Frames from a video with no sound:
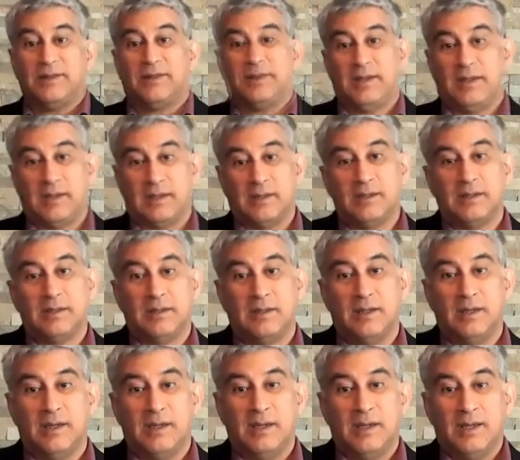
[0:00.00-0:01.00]
thing
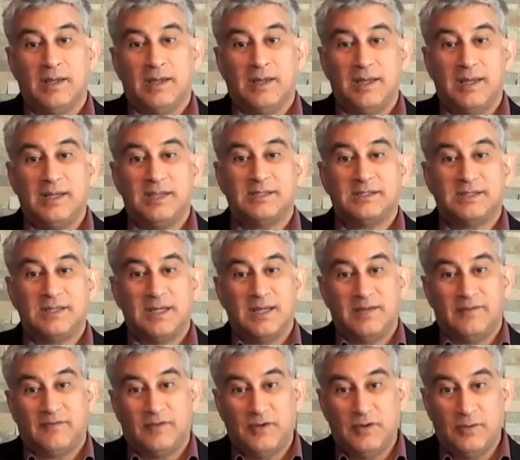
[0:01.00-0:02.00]
is,
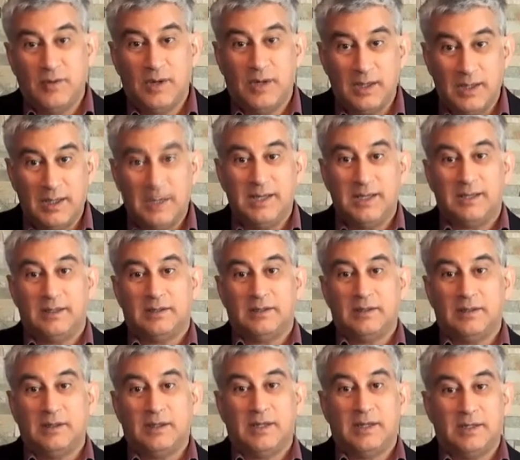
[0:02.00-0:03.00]
if you are a
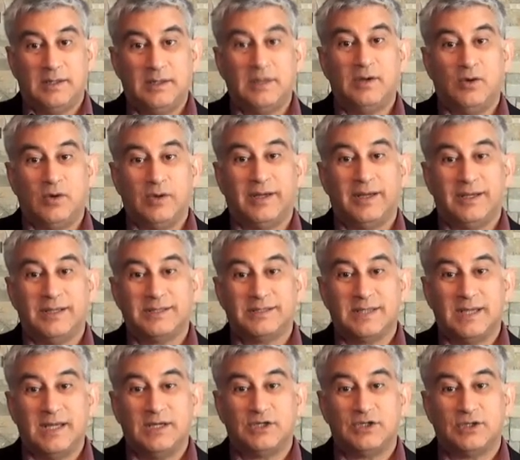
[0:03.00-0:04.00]
leader in the
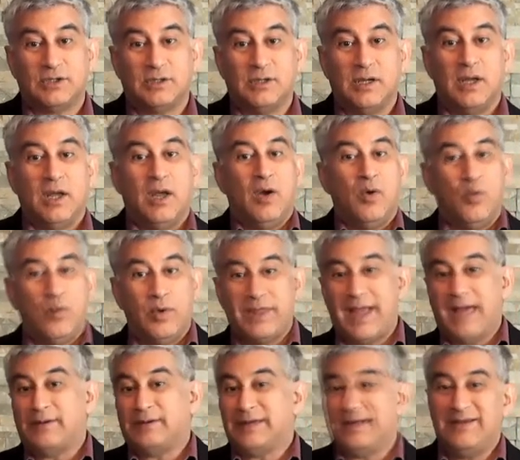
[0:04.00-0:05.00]
organization,
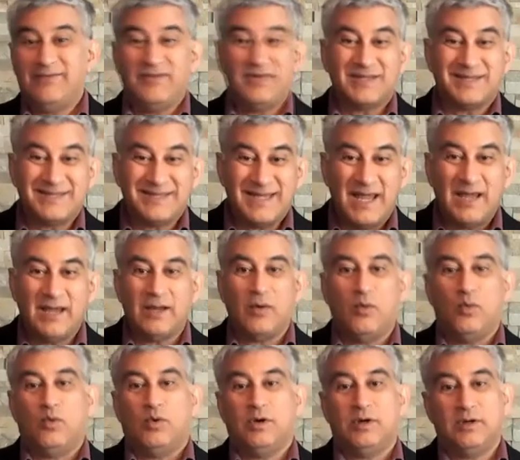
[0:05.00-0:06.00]
without even saying a
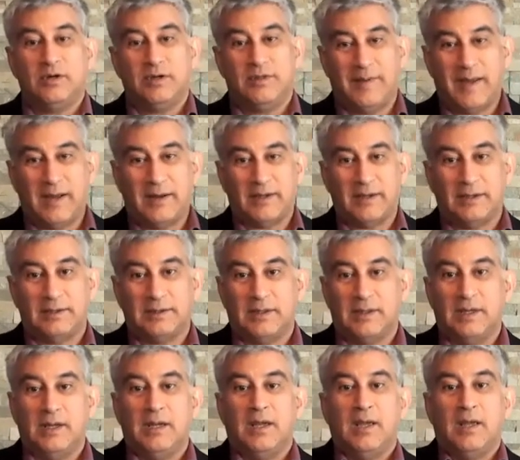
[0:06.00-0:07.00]
word about it,
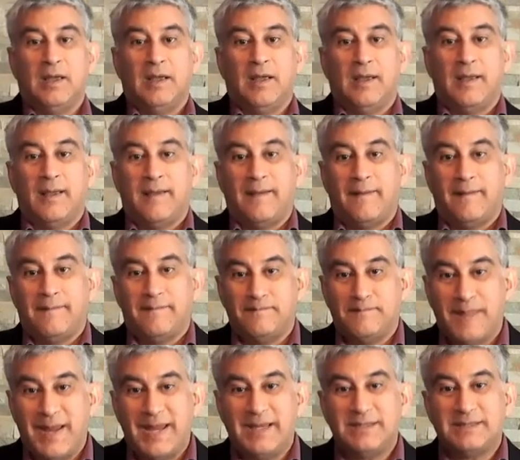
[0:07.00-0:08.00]

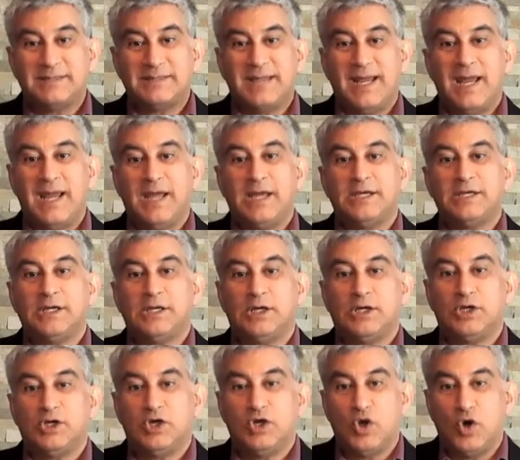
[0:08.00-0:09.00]
maintain
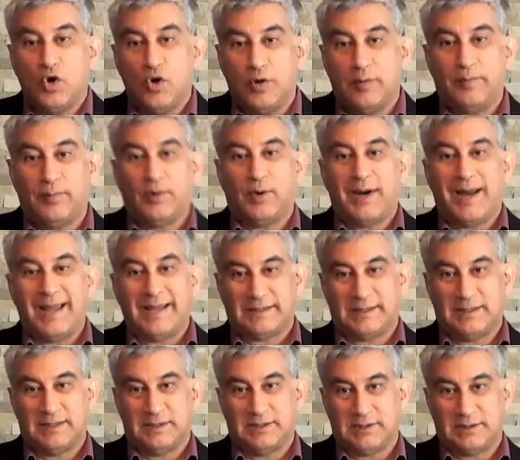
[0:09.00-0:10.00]
your
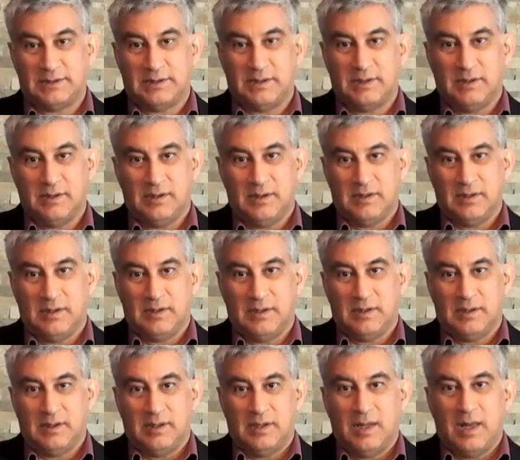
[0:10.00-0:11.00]
practice.
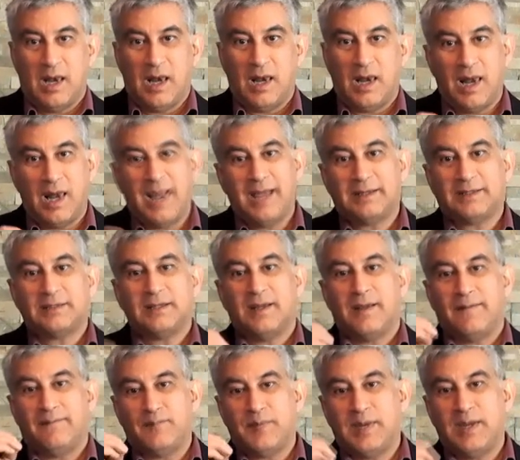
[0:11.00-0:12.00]
Let
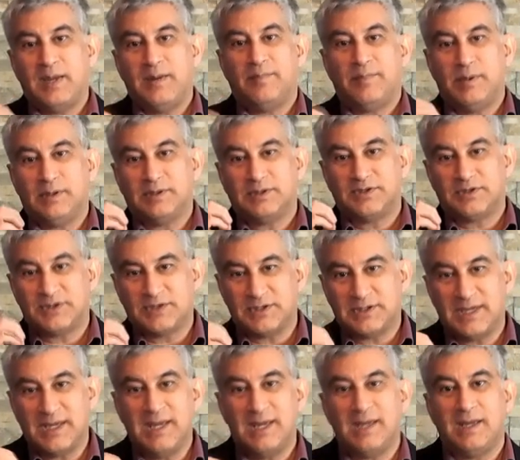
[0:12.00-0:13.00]
people
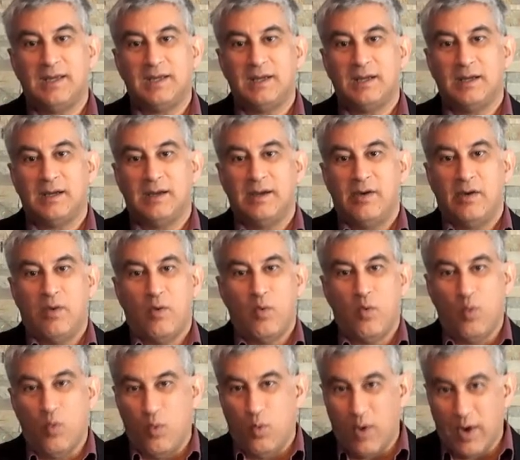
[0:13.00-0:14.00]
see
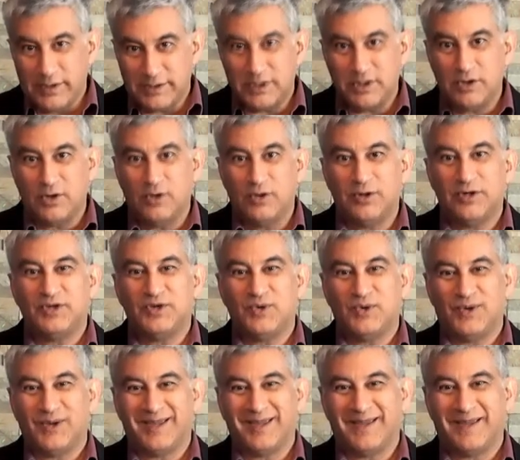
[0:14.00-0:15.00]
what you're
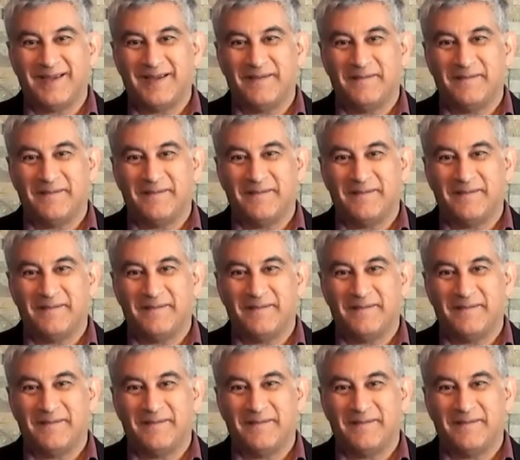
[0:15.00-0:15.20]
doing,